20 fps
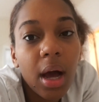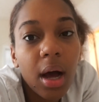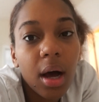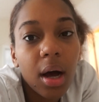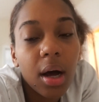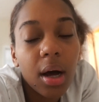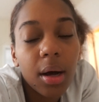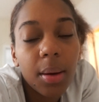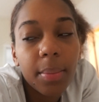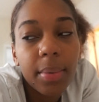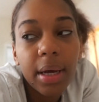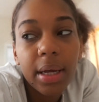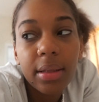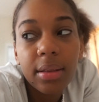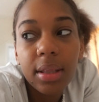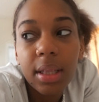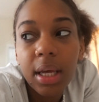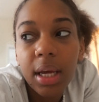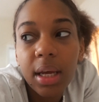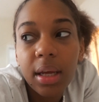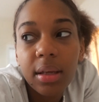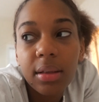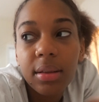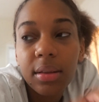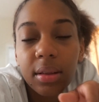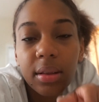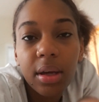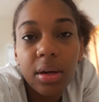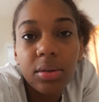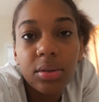And
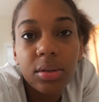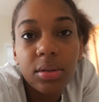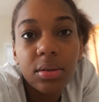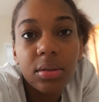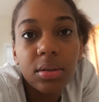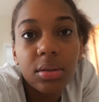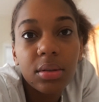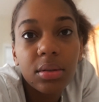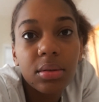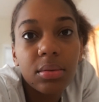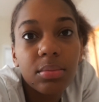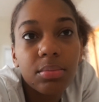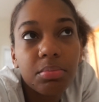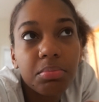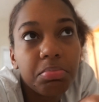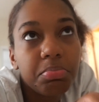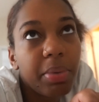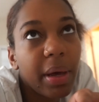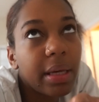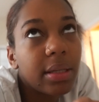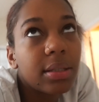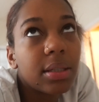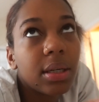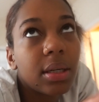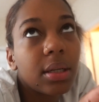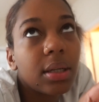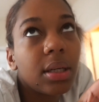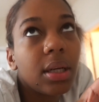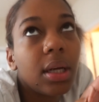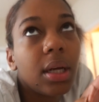then they'll
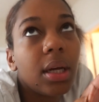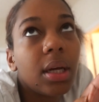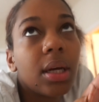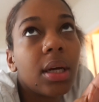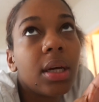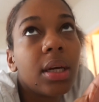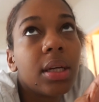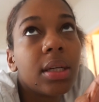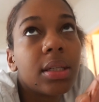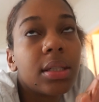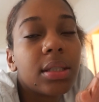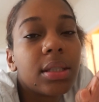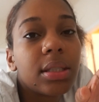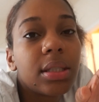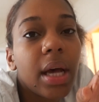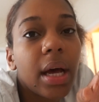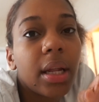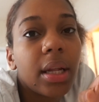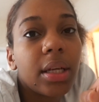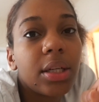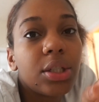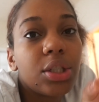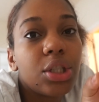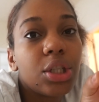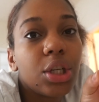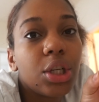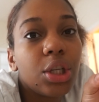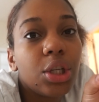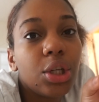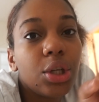basically sell it
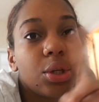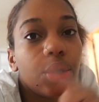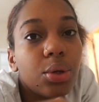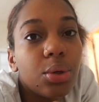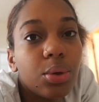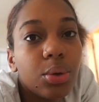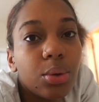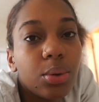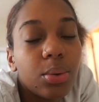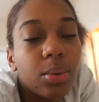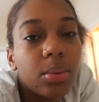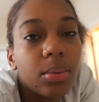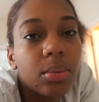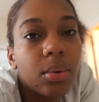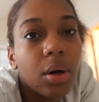to you.